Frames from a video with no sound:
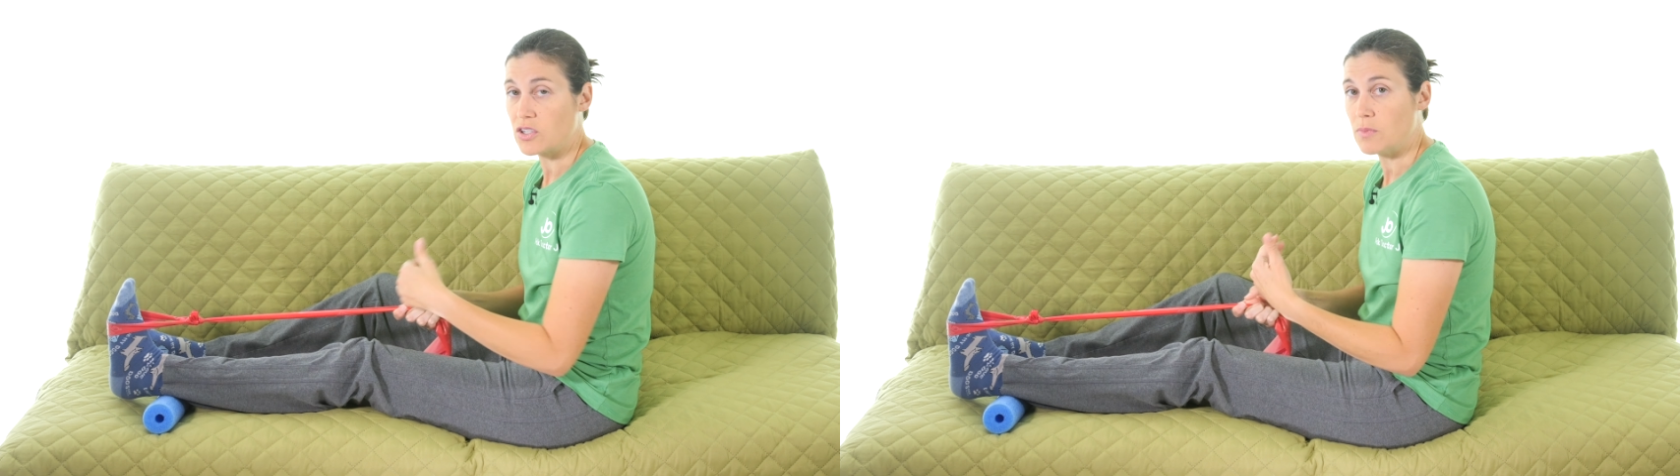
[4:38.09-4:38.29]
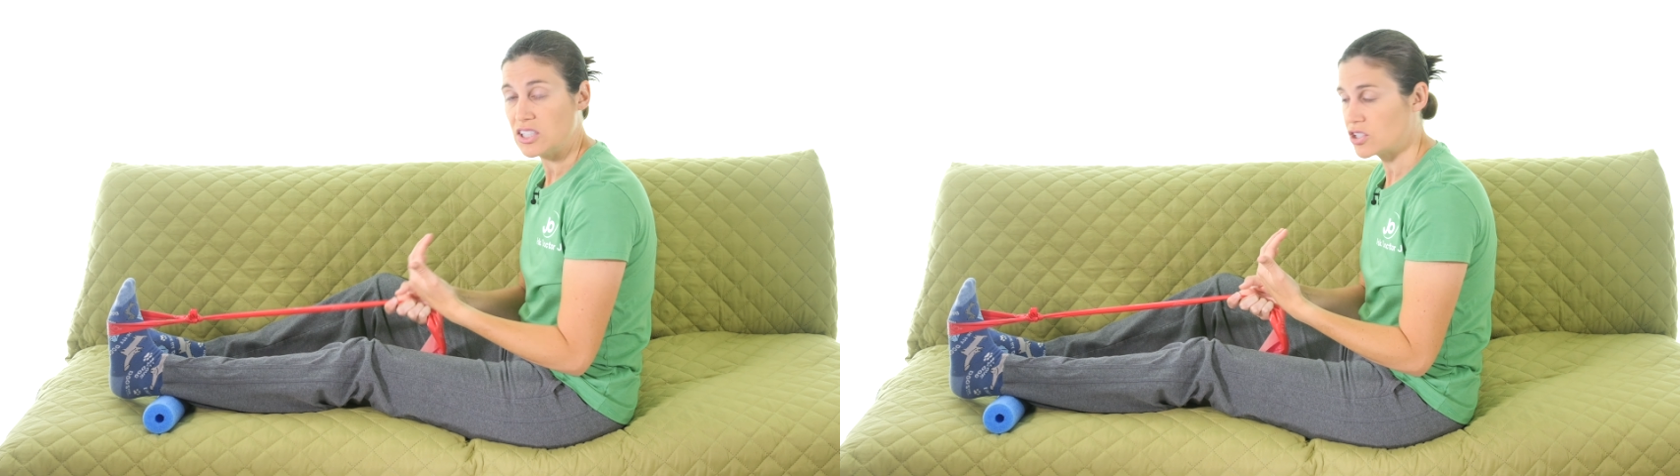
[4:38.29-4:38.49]

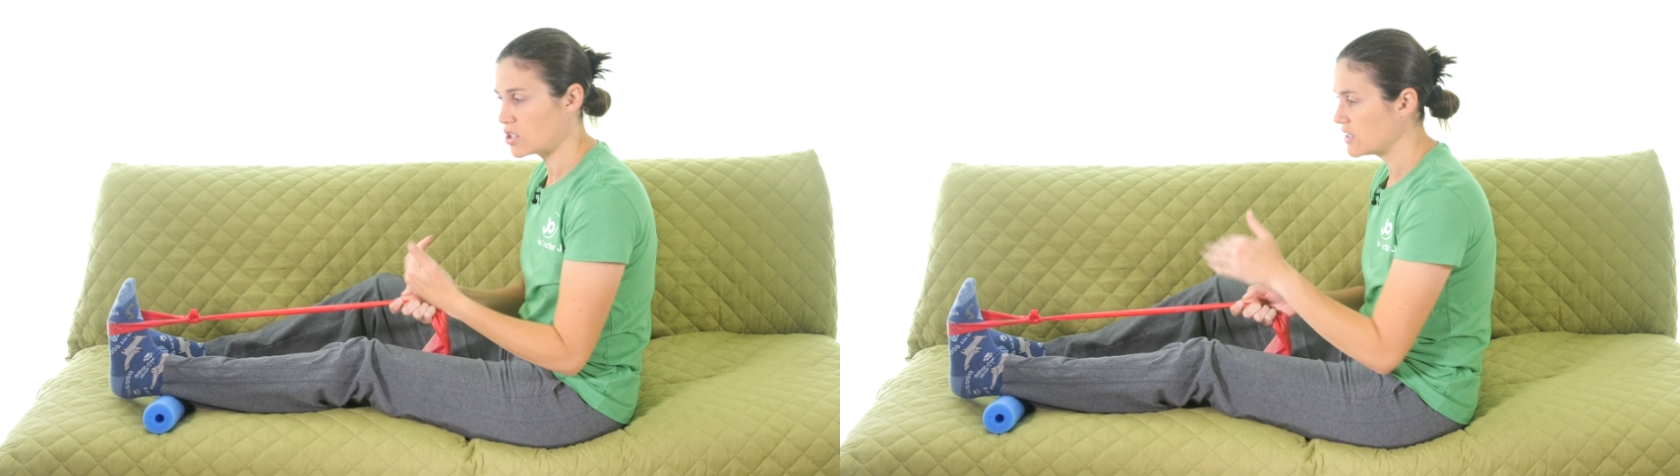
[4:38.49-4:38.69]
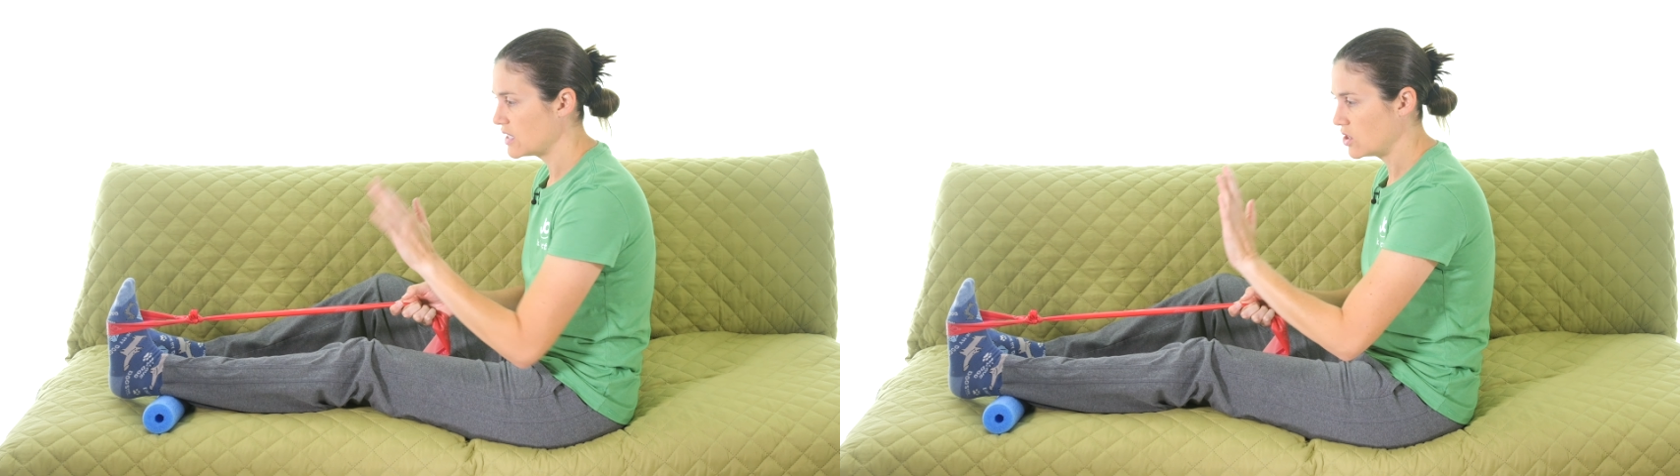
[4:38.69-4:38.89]
So make sure
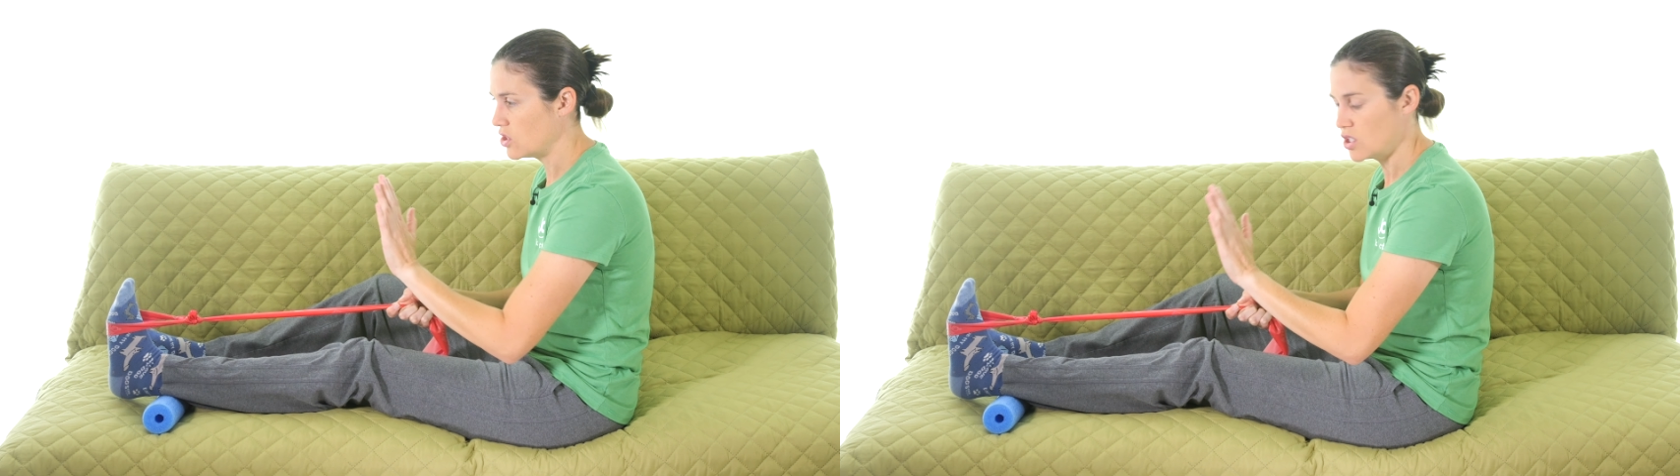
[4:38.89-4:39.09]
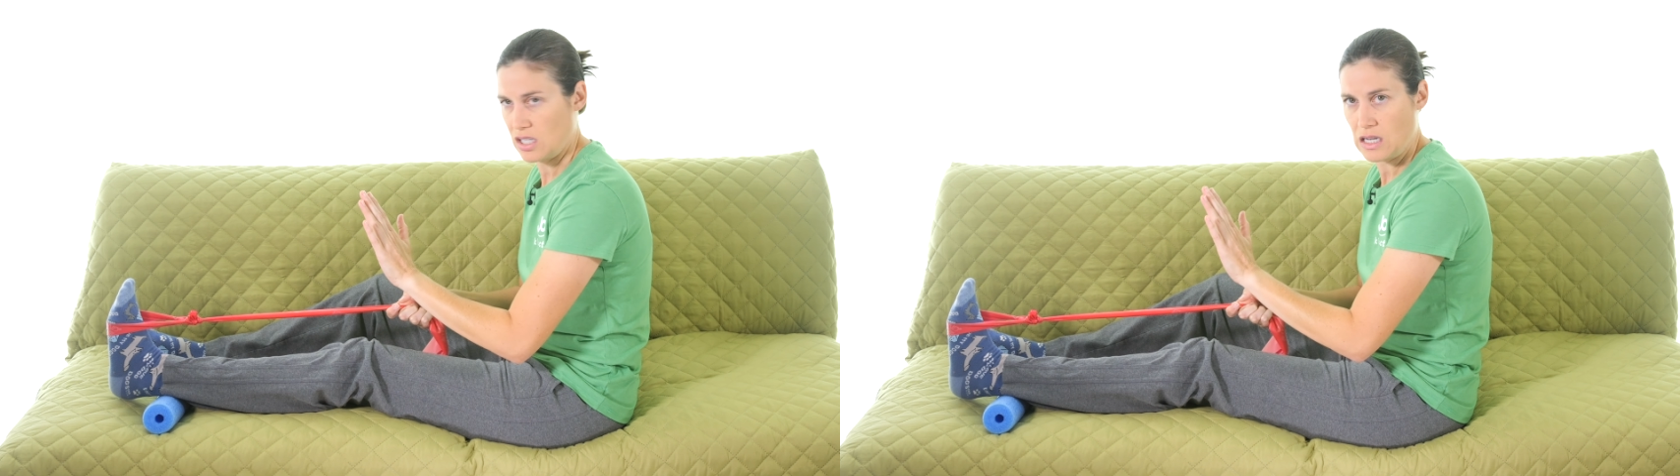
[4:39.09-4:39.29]
it's in a
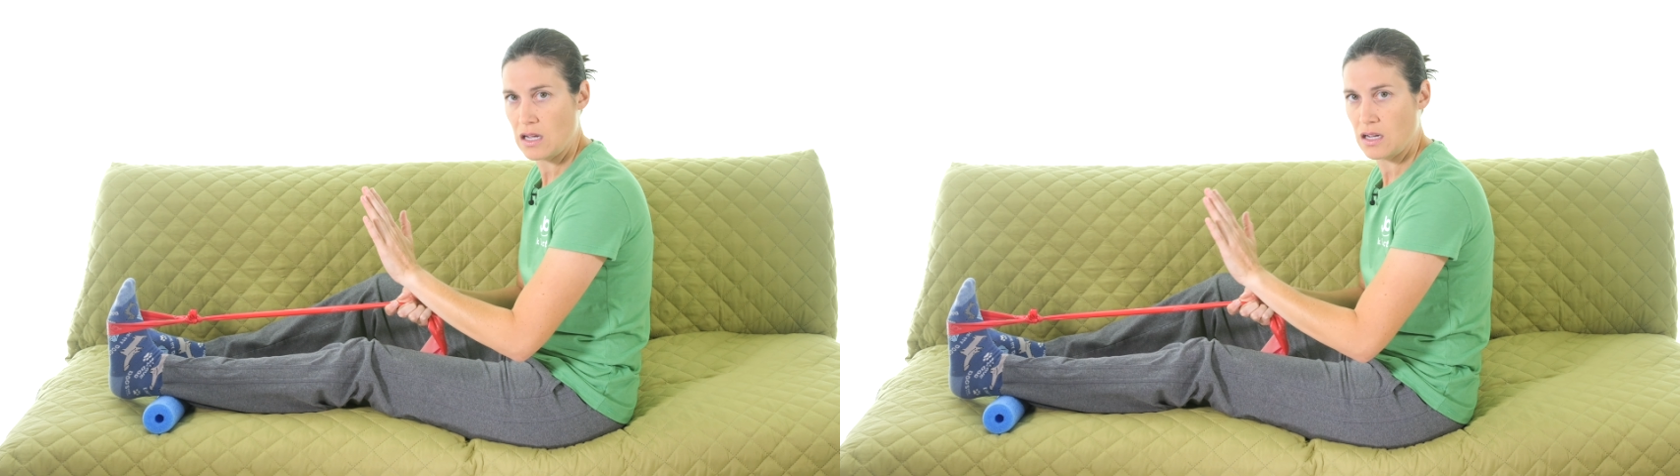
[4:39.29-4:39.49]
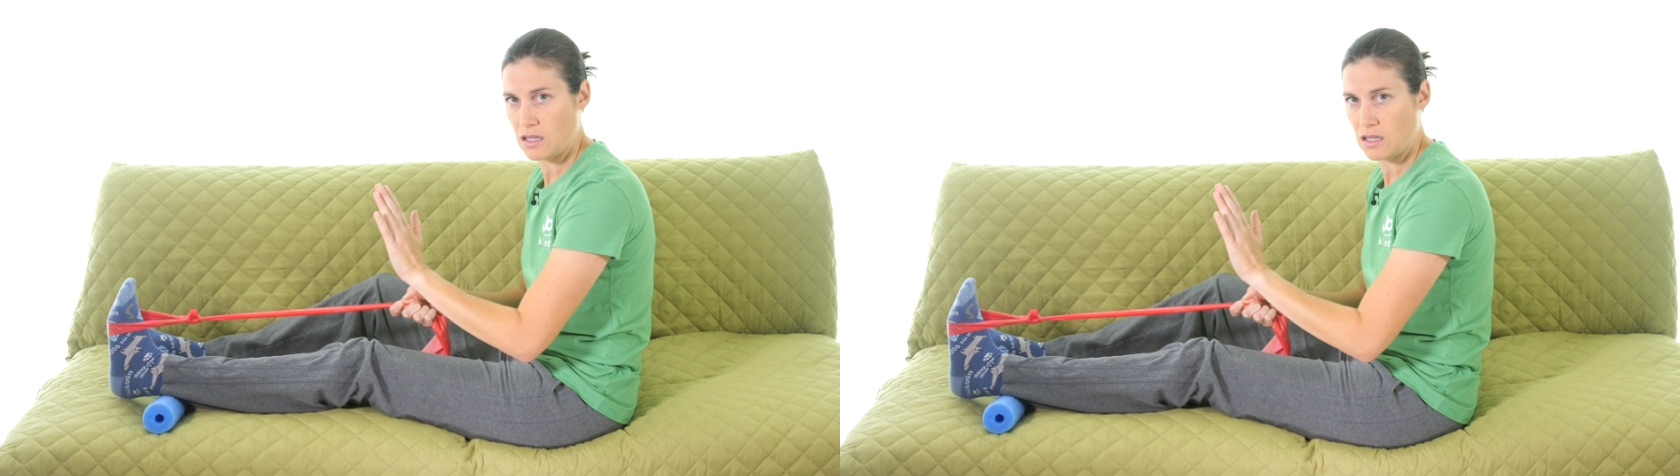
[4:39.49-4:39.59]
good,